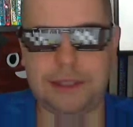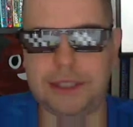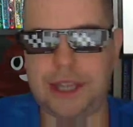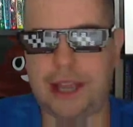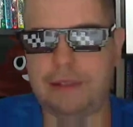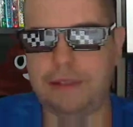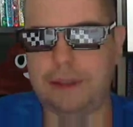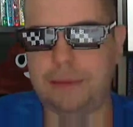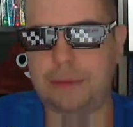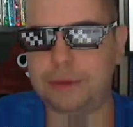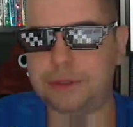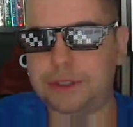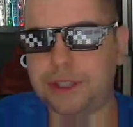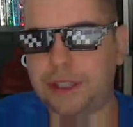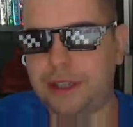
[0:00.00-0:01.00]
which have the
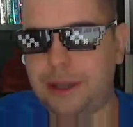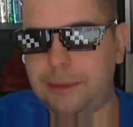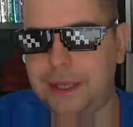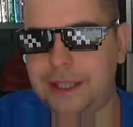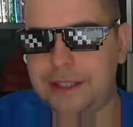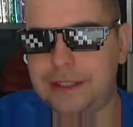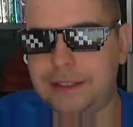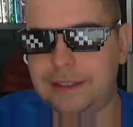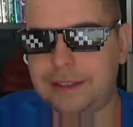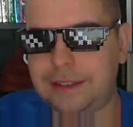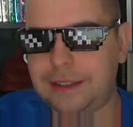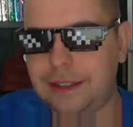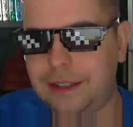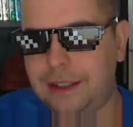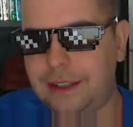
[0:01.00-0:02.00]
most
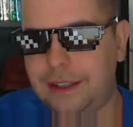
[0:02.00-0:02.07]
comments.